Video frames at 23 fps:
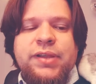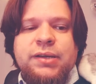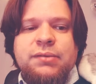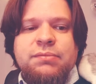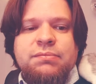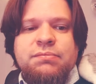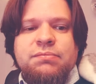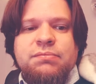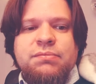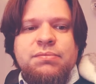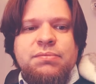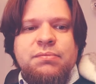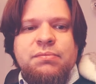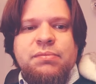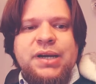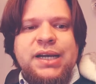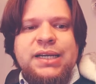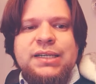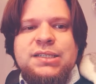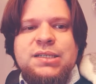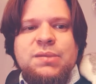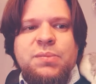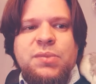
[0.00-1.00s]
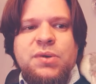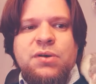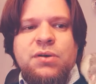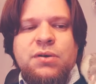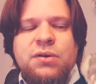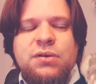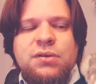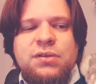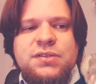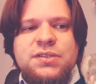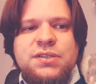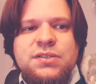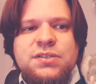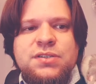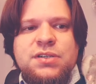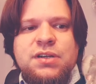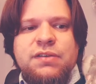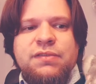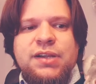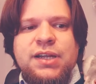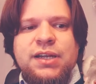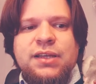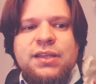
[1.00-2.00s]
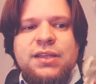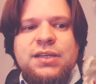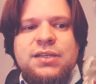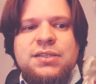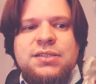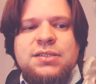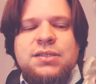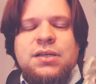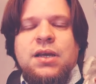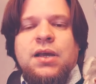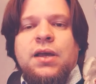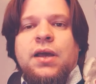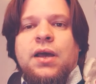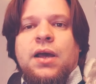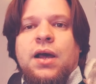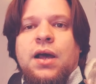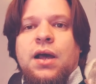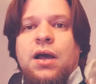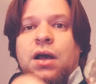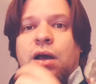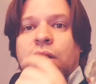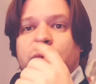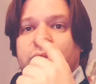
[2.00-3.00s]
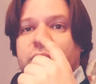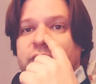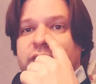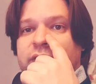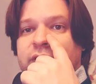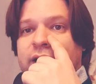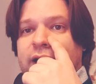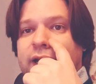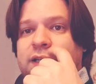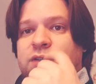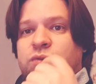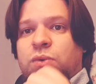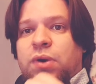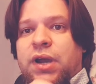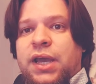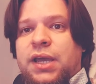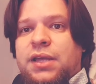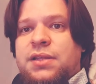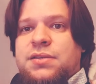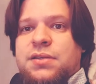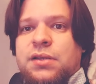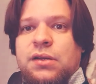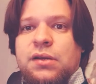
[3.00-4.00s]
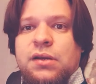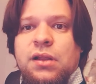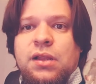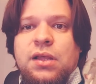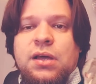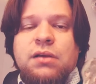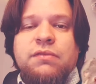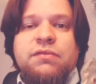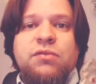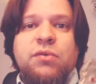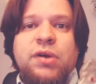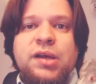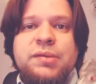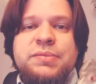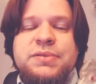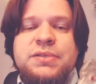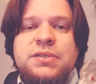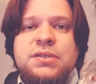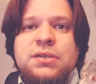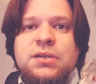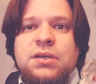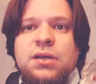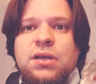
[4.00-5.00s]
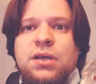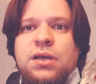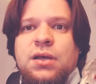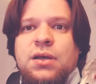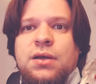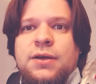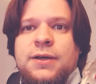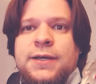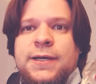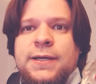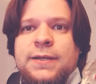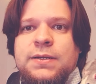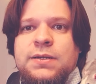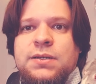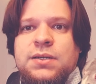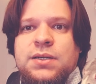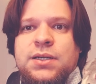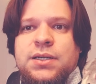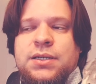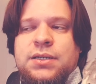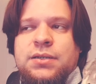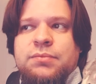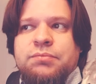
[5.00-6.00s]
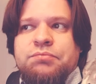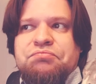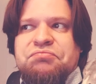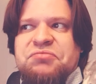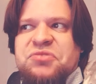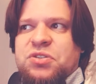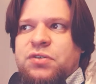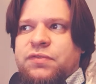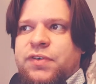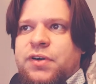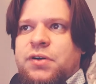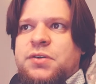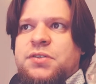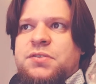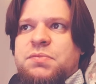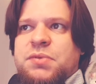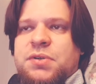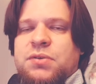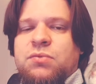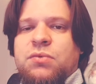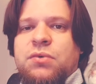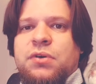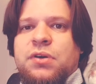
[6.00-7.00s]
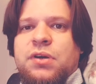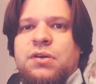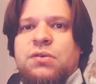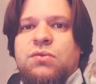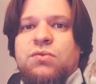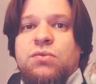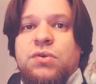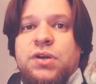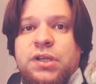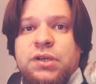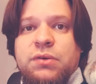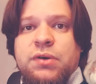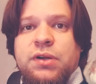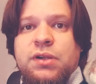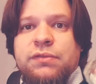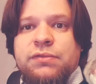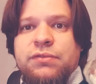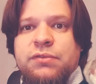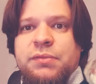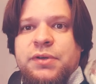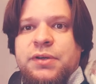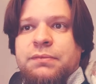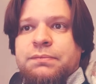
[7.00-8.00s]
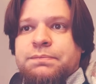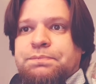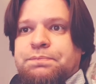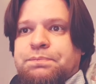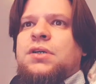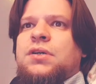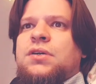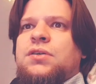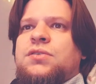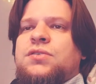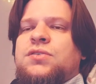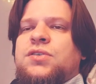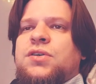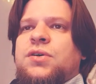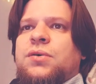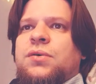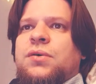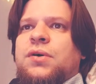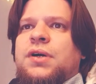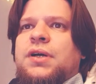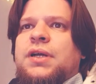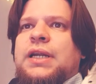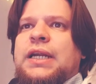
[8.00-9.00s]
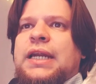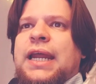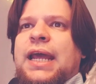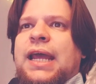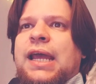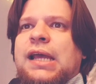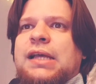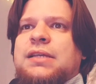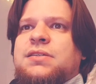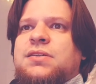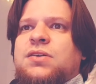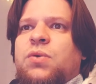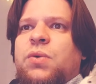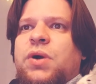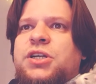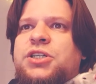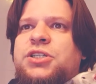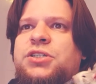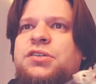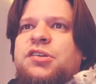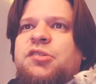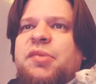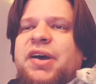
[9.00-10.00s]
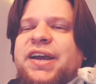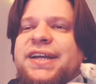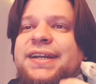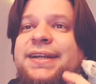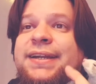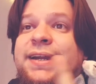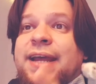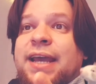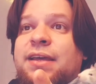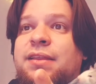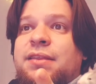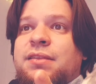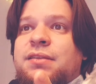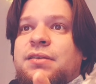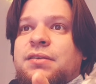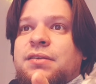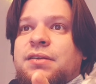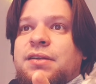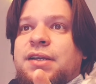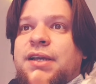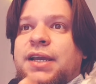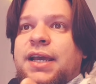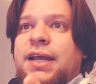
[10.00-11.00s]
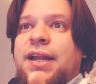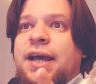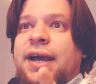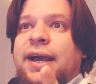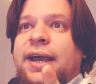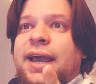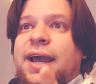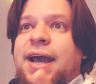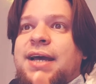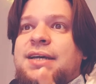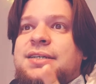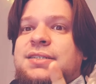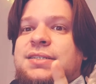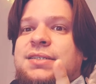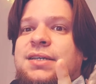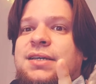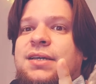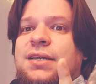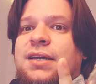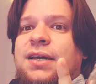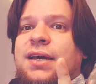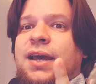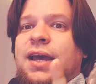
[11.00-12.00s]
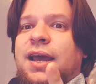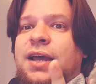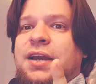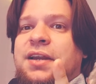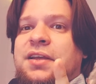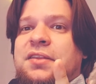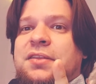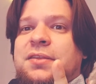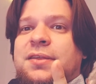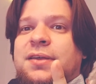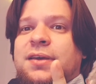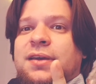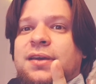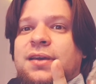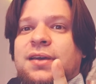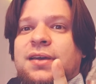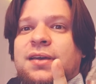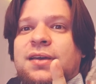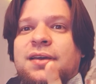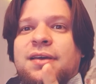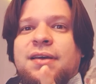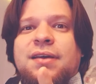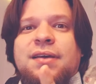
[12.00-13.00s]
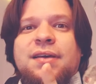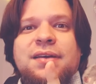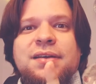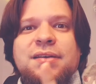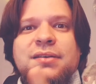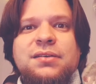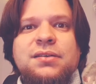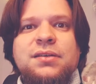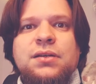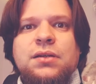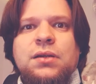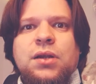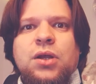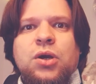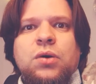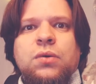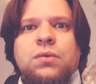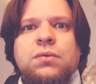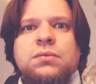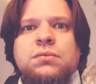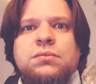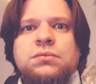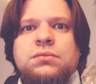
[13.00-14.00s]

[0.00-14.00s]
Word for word: like bicep curls and stuff like this uh, with light weights and a lot of reps. And um, so far, it's been working really well for me. So, next question by Nathan Can I ask anything? No.